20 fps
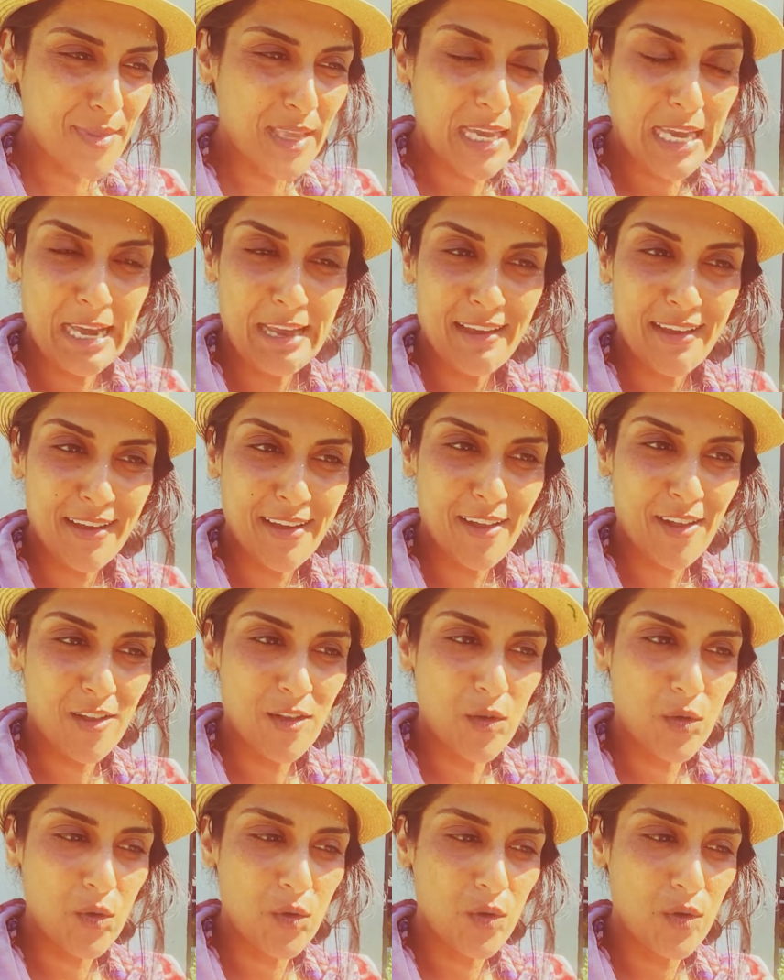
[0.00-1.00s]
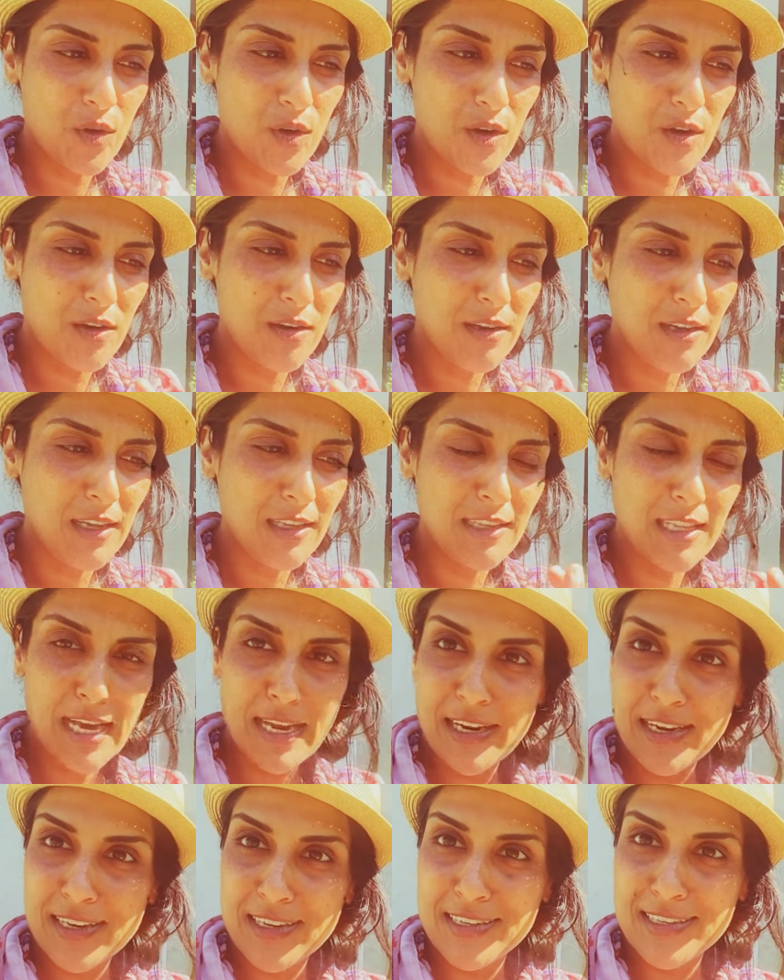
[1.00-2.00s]
kale or a
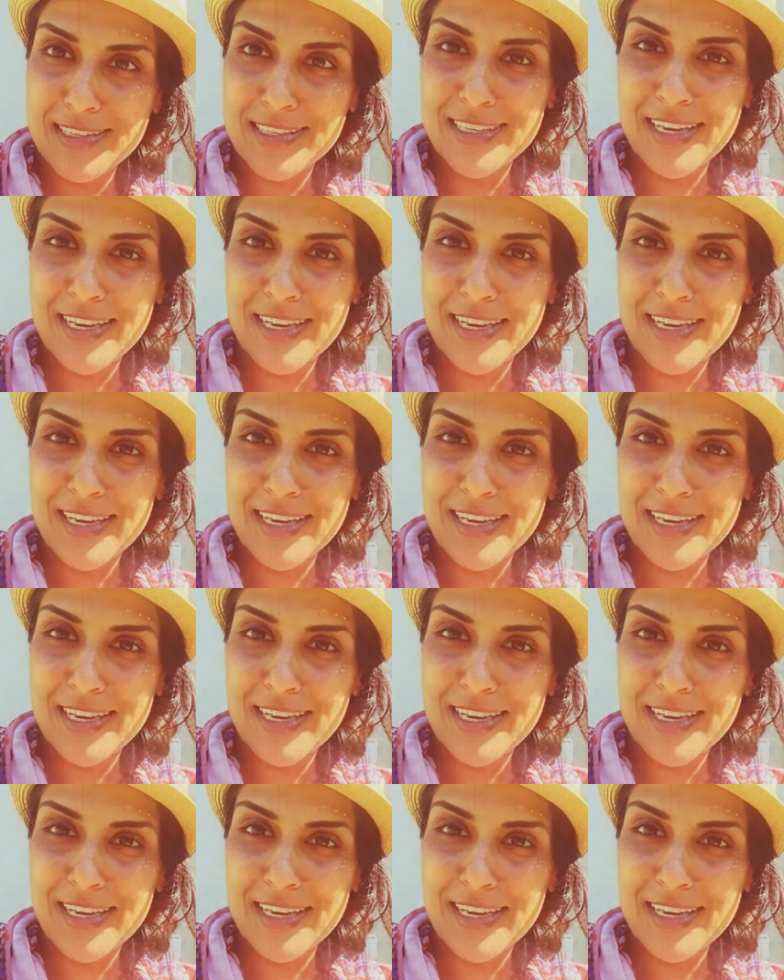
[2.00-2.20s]
lettuce,